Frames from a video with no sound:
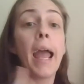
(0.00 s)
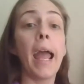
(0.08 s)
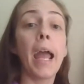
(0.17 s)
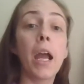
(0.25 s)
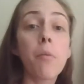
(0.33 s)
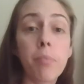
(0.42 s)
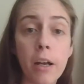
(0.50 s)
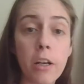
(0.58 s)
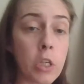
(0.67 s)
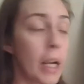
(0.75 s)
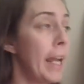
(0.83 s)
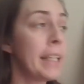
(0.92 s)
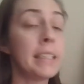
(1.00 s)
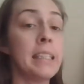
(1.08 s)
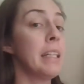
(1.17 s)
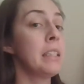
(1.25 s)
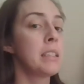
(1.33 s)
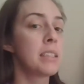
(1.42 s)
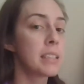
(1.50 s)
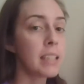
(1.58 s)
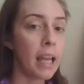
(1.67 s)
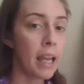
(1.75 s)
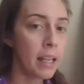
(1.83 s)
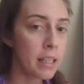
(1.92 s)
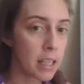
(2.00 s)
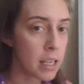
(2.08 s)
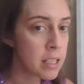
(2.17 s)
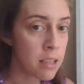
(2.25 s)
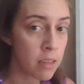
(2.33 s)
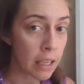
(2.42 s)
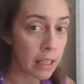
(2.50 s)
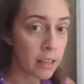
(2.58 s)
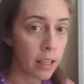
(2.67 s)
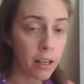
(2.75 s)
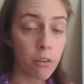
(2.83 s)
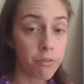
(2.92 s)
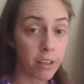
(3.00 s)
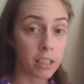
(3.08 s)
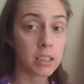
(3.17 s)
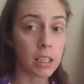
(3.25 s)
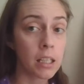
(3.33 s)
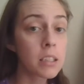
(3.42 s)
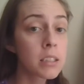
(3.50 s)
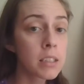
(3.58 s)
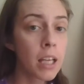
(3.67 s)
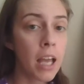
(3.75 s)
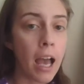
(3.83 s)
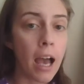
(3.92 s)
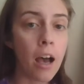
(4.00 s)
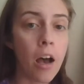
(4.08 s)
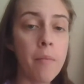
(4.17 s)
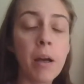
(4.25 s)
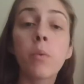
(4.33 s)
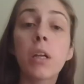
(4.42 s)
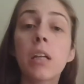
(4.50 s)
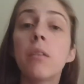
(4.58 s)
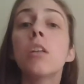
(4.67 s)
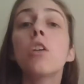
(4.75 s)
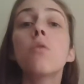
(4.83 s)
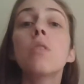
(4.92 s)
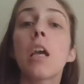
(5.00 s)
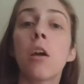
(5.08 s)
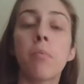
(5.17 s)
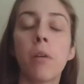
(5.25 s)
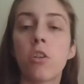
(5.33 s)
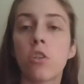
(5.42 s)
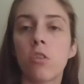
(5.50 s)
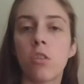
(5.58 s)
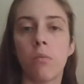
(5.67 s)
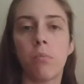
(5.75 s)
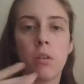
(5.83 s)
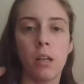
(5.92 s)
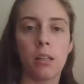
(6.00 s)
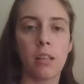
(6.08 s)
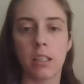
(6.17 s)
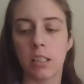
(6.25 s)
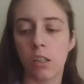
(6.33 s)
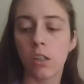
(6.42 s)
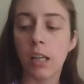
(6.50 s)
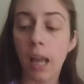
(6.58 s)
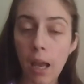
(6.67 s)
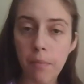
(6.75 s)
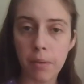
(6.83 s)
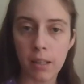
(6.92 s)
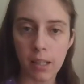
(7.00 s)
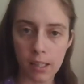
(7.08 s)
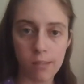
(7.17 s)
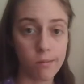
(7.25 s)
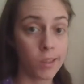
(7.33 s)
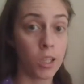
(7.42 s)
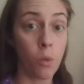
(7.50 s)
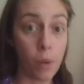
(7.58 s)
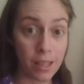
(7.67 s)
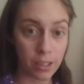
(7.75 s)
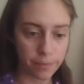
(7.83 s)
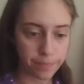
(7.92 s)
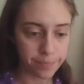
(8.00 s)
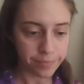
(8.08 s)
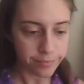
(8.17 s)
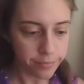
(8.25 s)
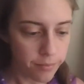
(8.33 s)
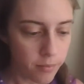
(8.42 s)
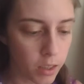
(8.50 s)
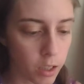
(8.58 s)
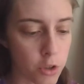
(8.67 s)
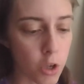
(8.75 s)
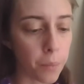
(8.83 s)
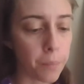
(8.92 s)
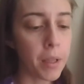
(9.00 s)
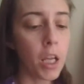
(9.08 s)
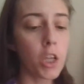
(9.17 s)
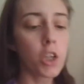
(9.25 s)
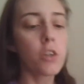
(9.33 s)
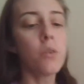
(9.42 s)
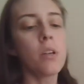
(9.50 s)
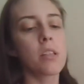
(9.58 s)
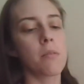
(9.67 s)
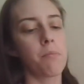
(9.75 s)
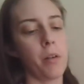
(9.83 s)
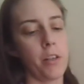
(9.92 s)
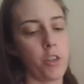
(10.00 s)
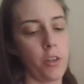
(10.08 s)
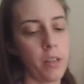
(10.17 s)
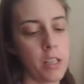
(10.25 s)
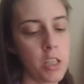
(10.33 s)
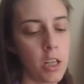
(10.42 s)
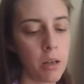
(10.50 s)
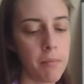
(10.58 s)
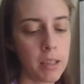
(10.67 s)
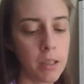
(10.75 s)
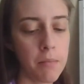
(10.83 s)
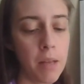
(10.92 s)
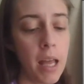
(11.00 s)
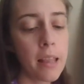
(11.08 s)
Air pressure exists and is a thing that affects us, and we can use air pressure to predict things that are going to happen, like the weather. So, units of pressure. Let's talk about them.